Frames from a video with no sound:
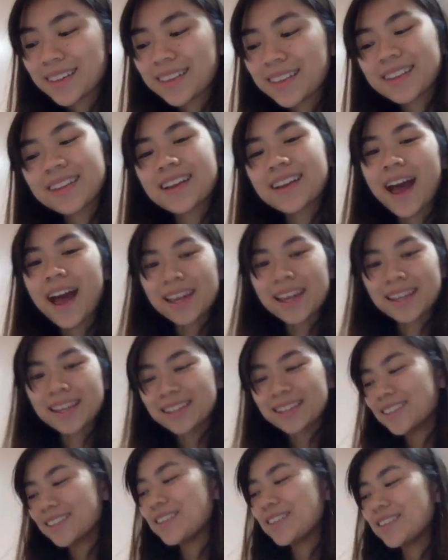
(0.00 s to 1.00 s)
Right.
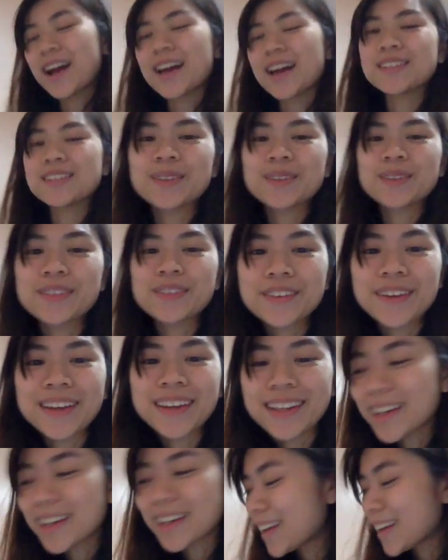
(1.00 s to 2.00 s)
You guys are
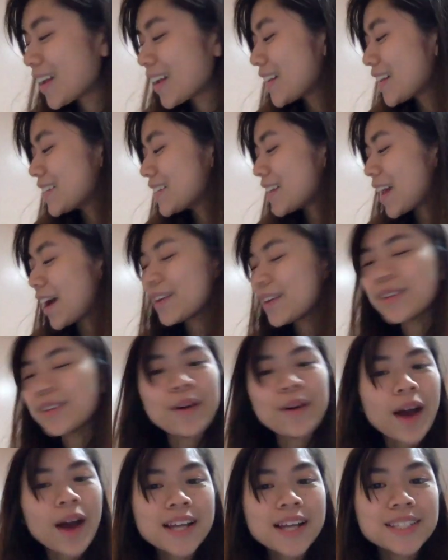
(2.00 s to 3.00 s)
great. Now you know
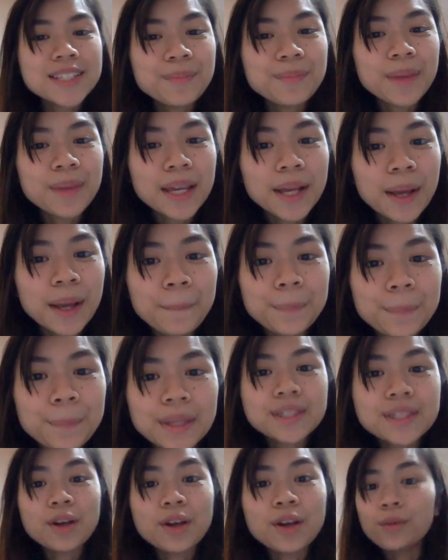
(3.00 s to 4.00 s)
how to make
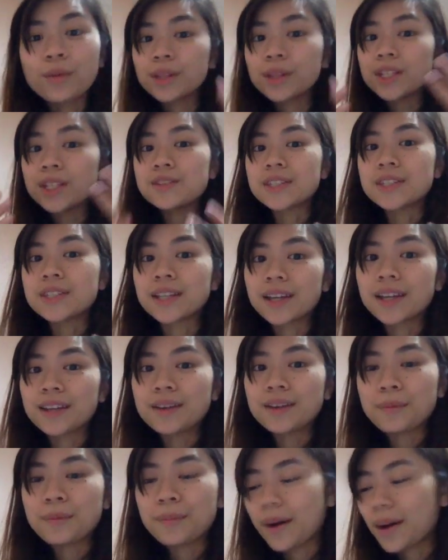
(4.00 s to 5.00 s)
beats only using
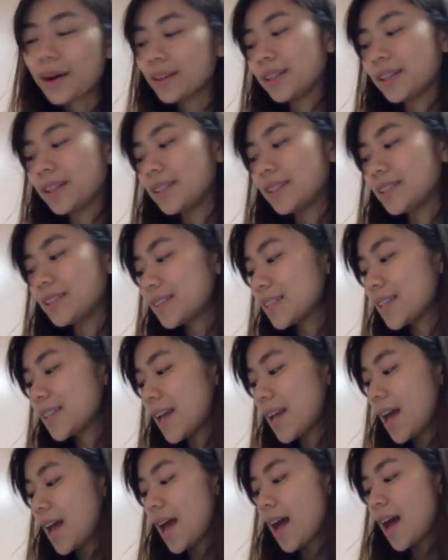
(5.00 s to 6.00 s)
your body.
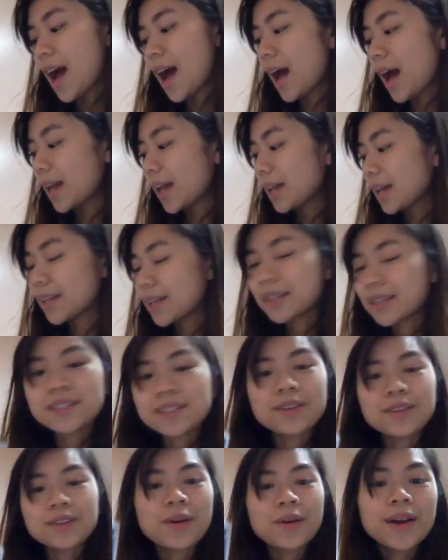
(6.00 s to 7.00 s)
Right.
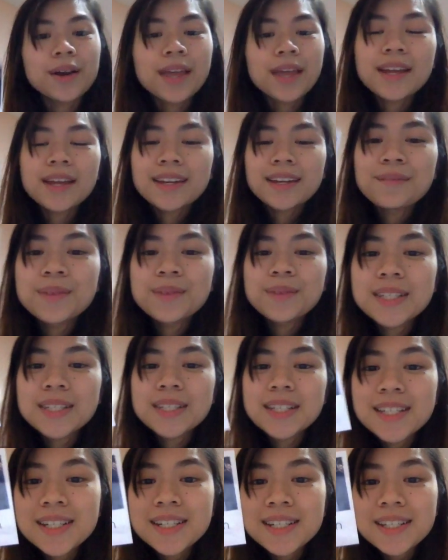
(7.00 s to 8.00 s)
So again, a
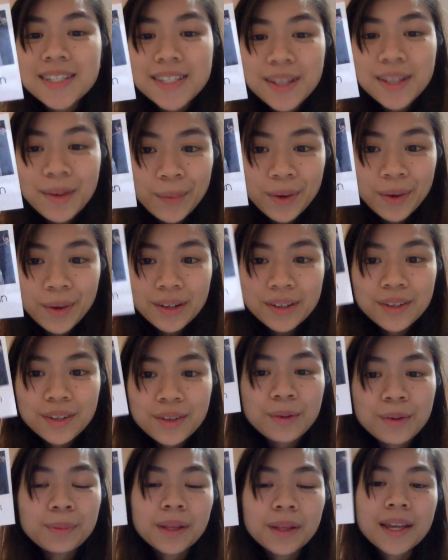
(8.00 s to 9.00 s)
musician is someone
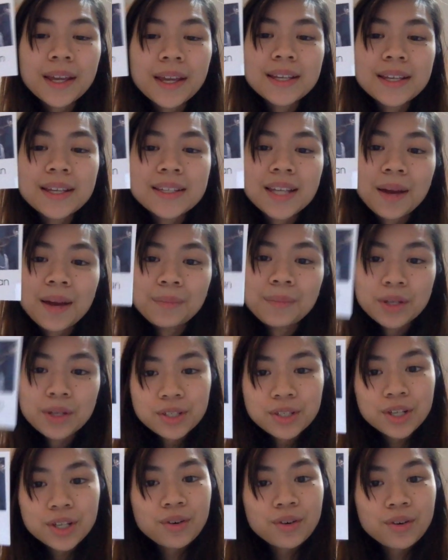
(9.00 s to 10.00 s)
who plays a
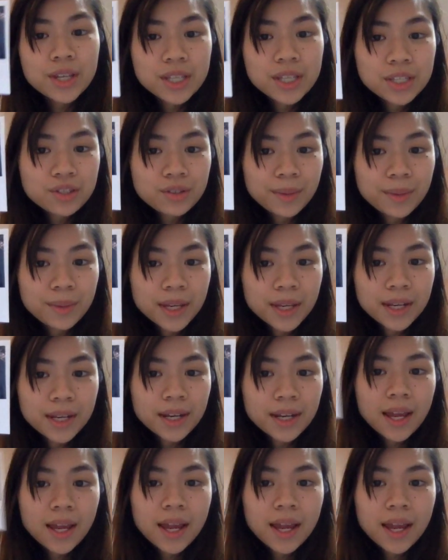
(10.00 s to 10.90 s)
musical instrument.